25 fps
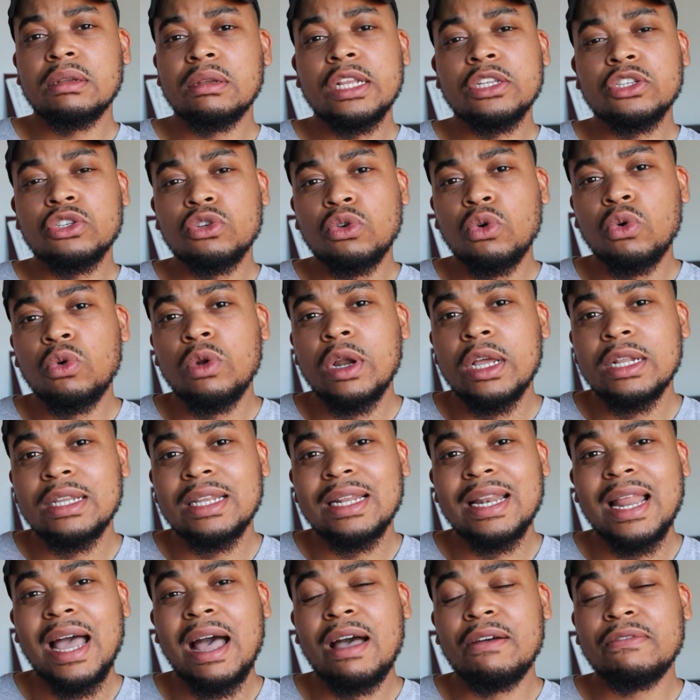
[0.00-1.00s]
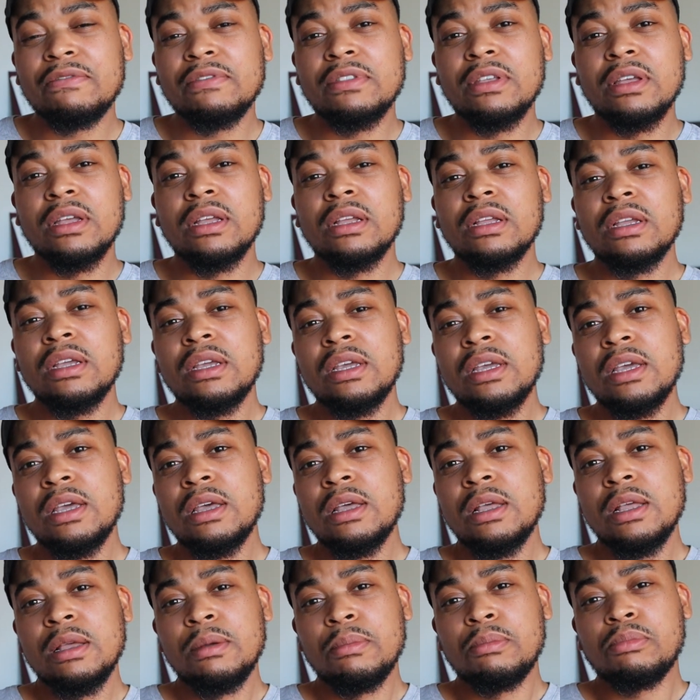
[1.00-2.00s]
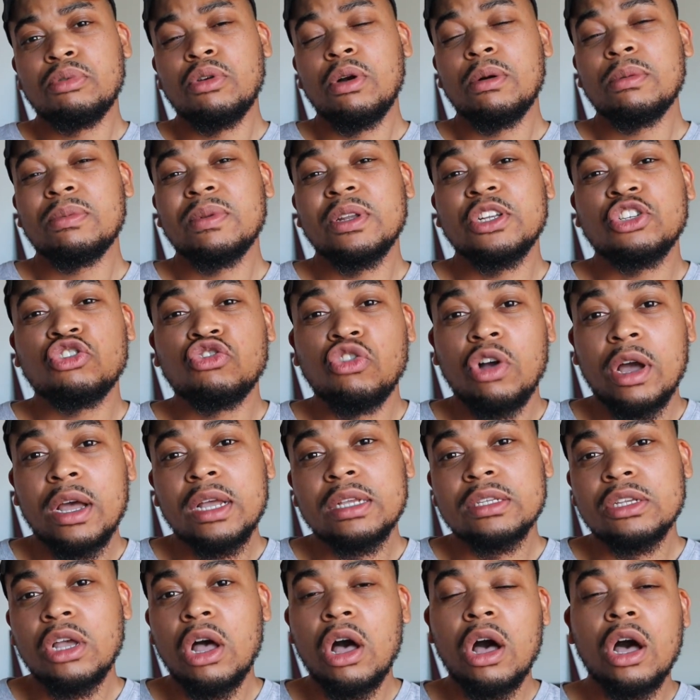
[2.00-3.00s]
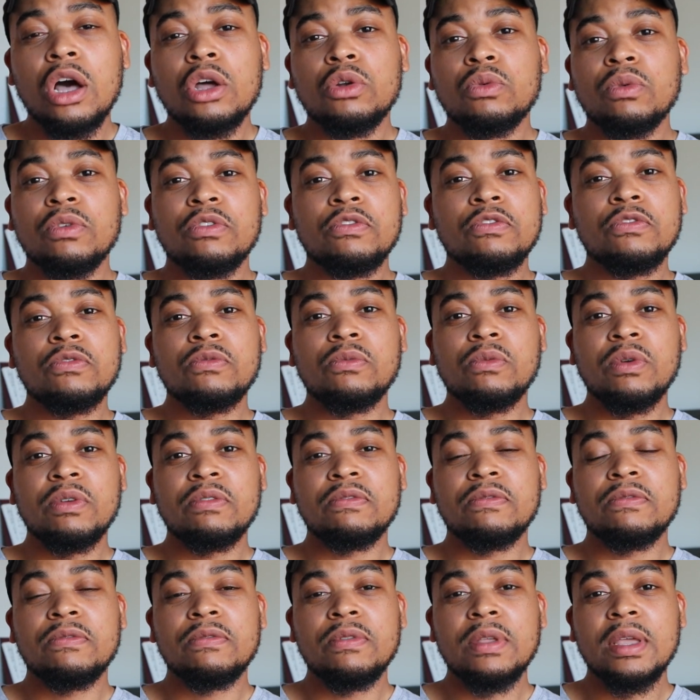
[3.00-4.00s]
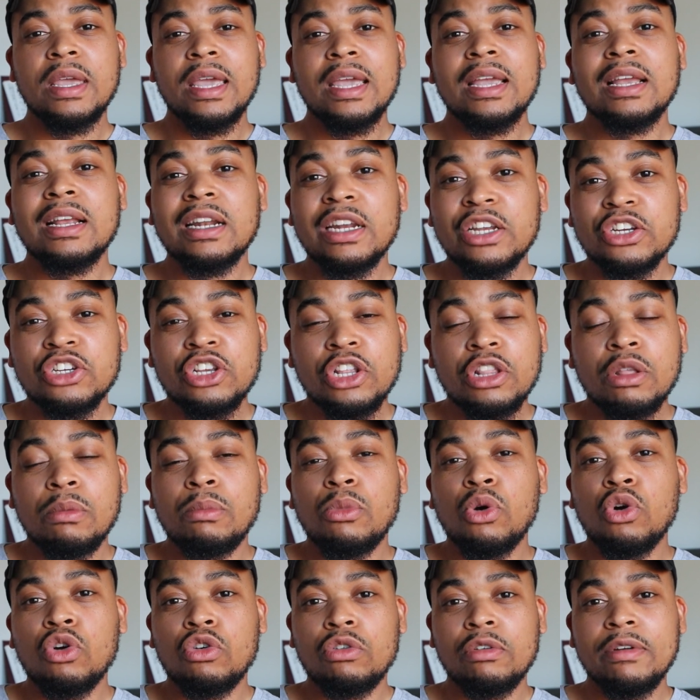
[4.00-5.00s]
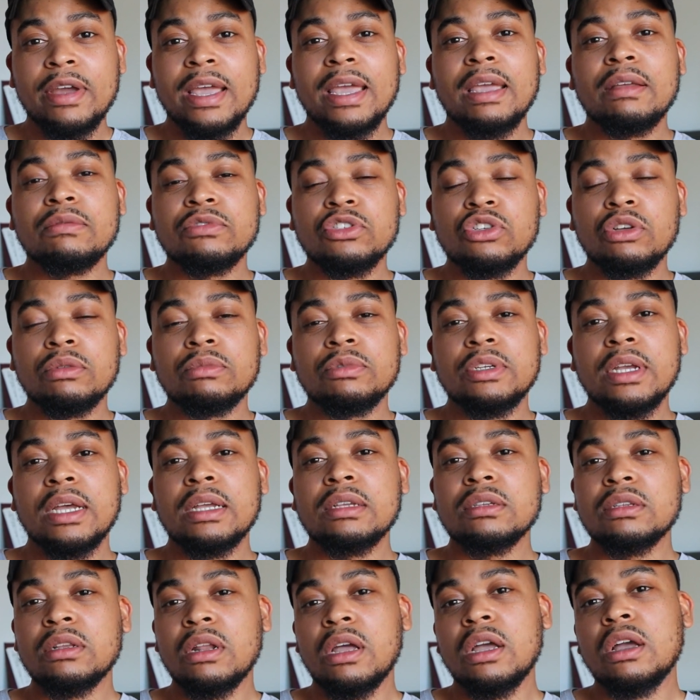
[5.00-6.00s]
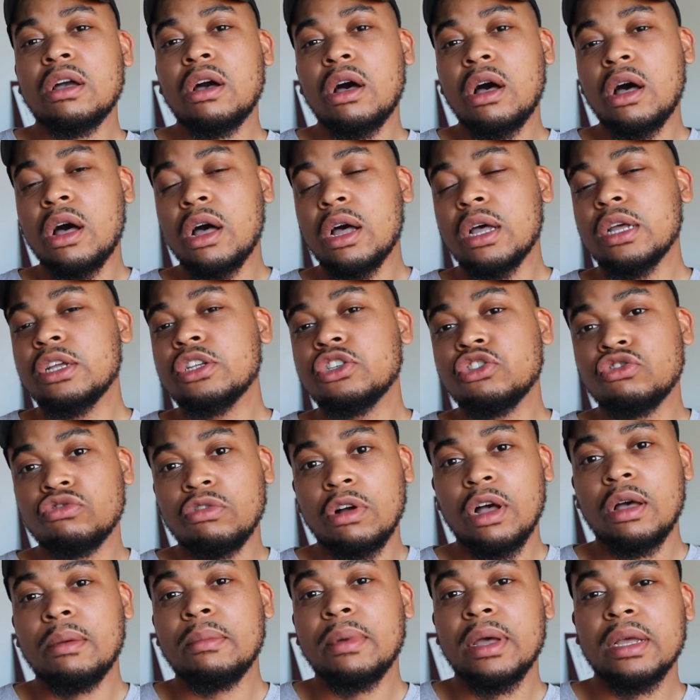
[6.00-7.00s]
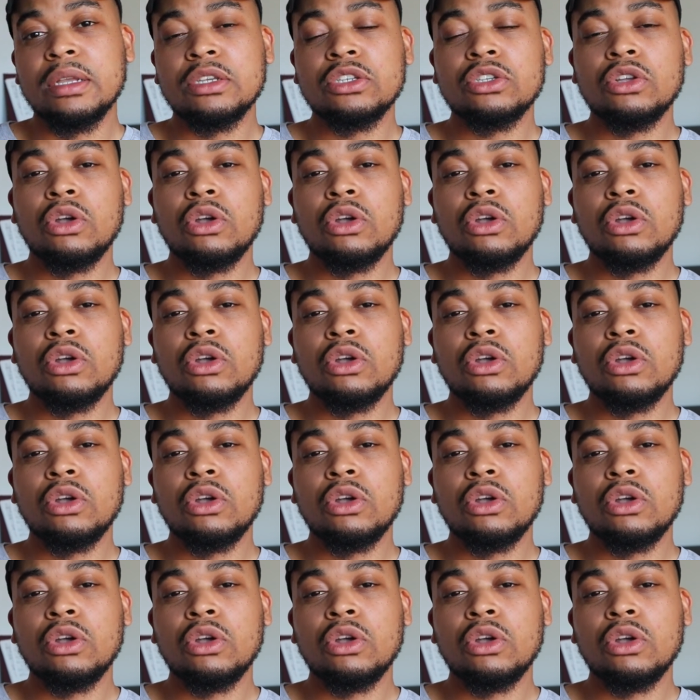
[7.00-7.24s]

In school I didn't have to probably try as hard with with English and the more creative subjects like art and drama.